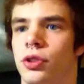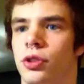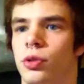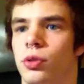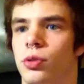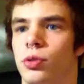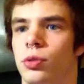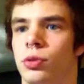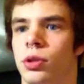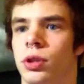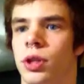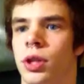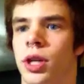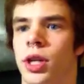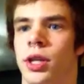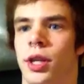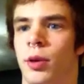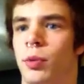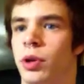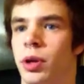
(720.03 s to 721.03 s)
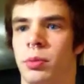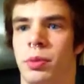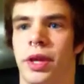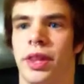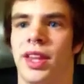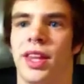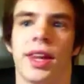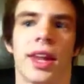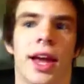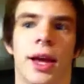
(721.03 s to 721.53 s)
to be
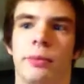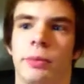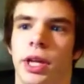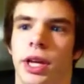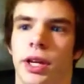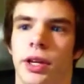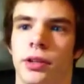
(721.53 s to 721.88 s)
in the limelight.